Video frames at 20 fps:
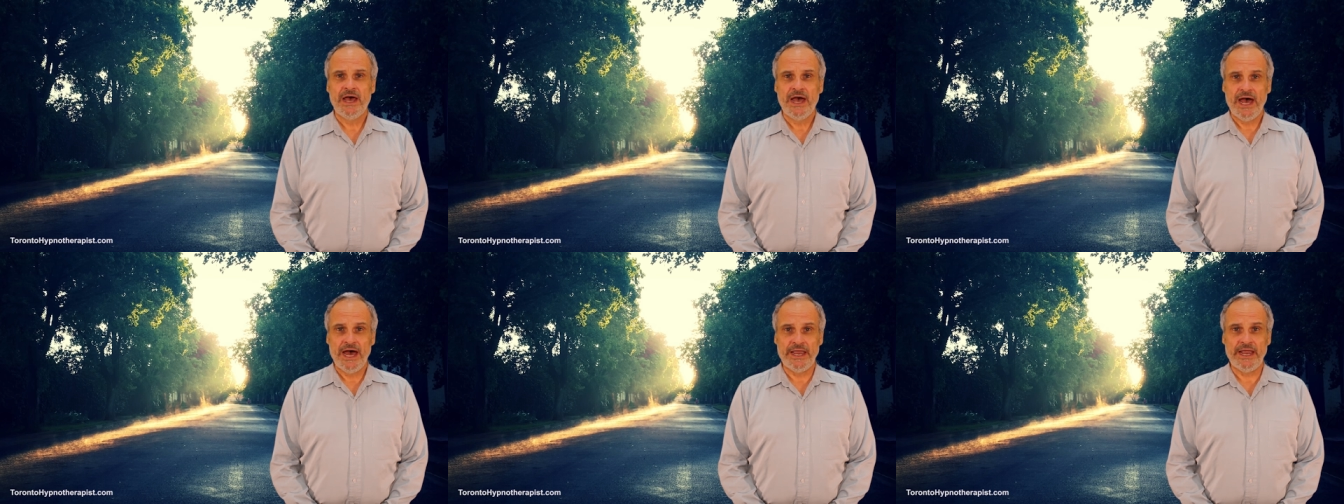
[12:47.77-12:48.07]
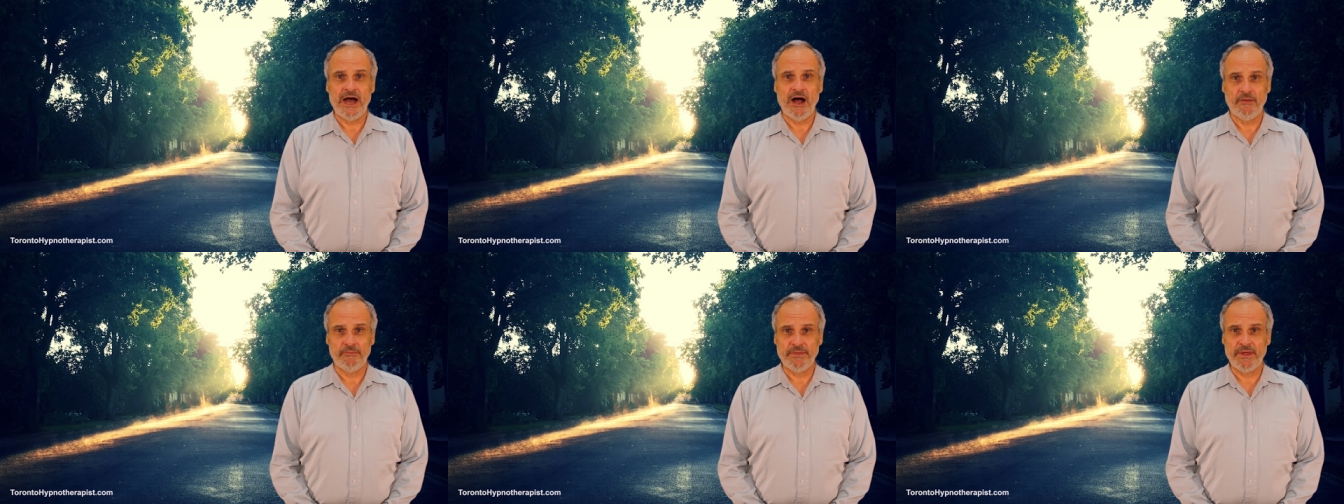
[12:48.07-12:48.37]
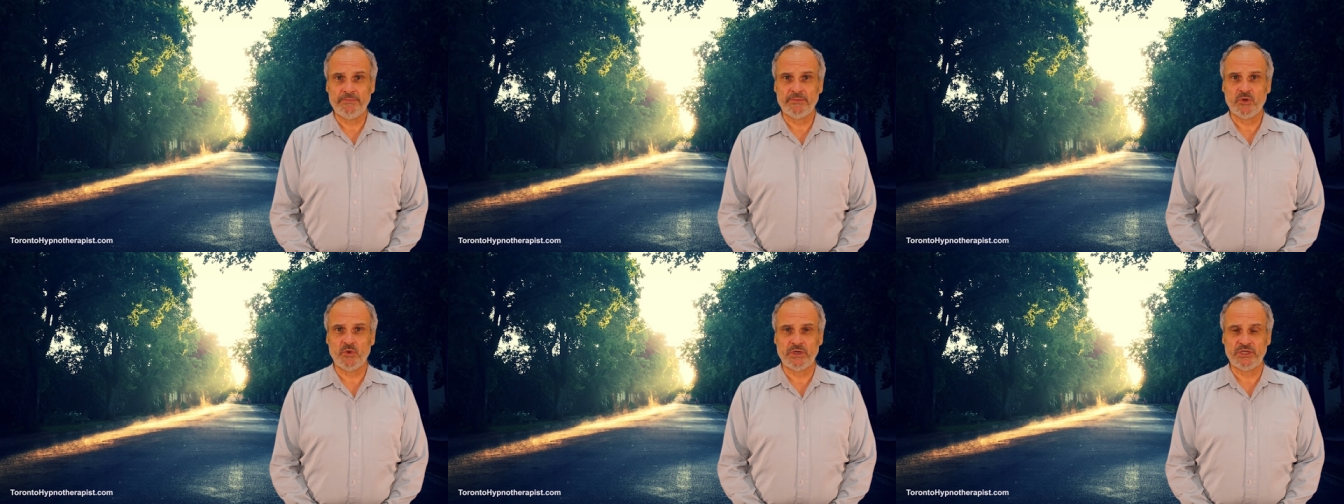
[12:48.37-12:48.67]
and help
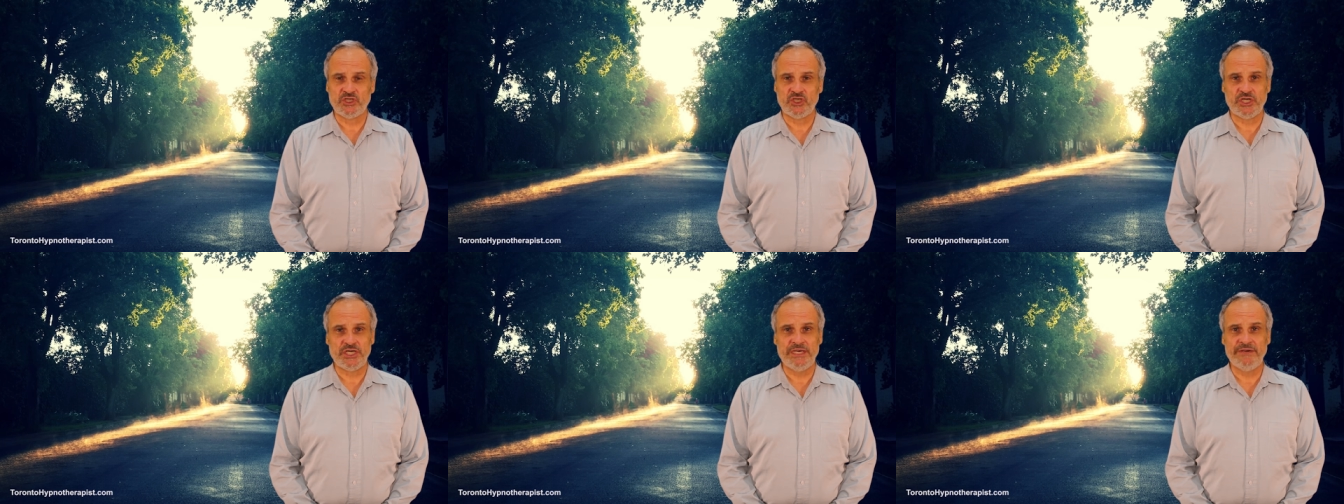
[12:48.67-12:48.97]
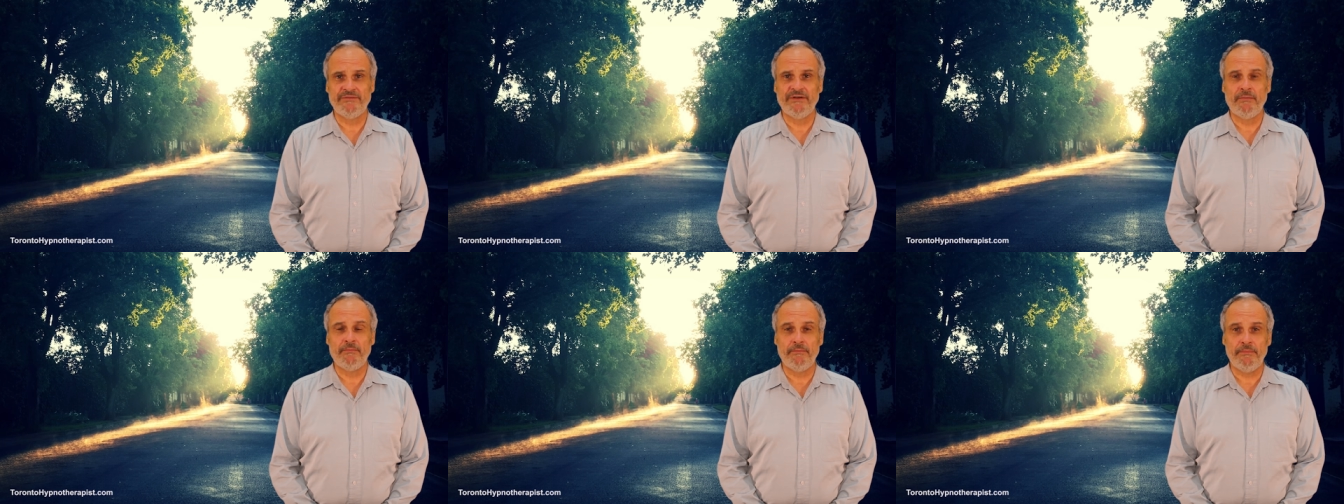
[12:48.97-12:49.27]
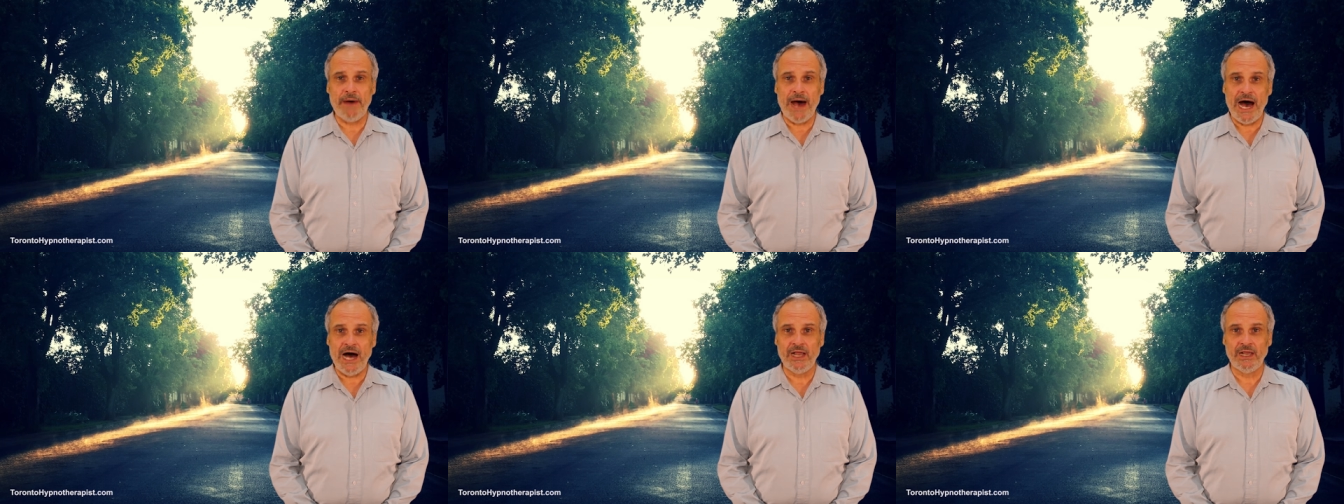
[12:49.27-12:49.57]
them to achieve a
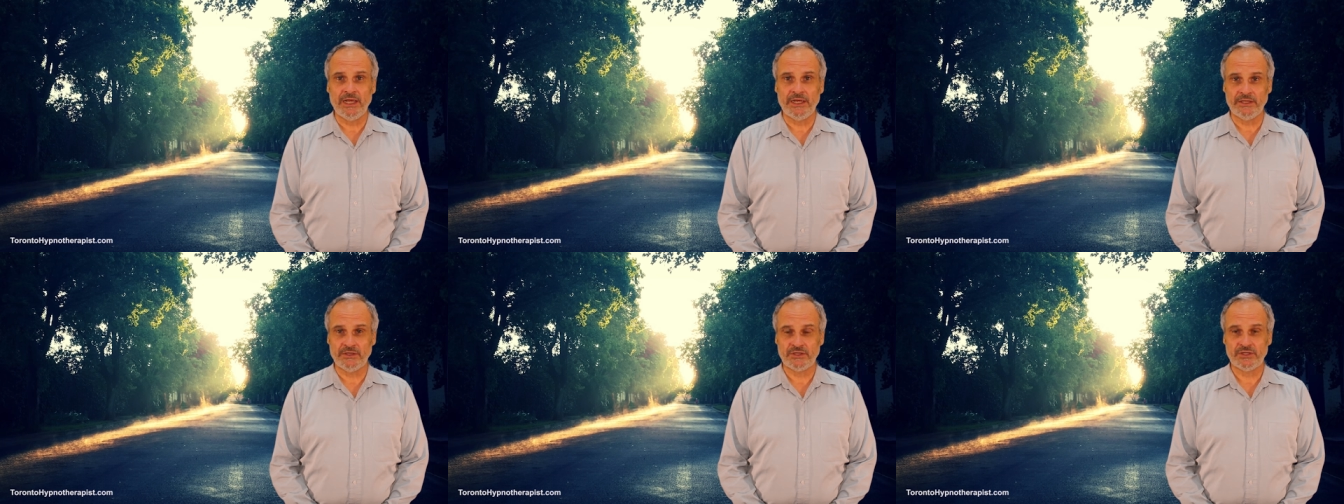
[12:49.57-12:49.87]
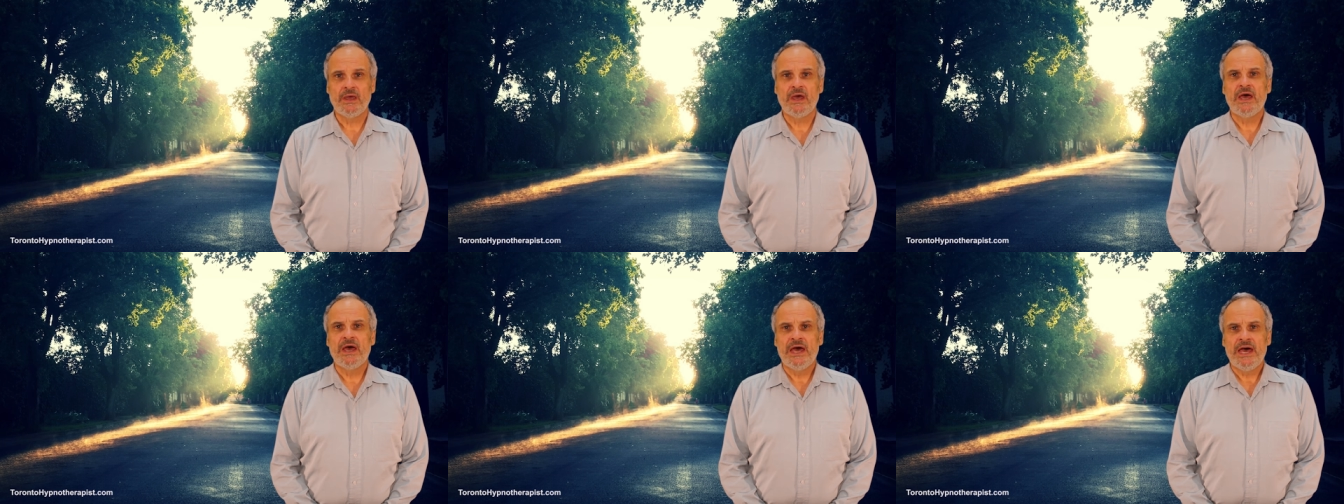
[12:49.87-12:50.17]
balance.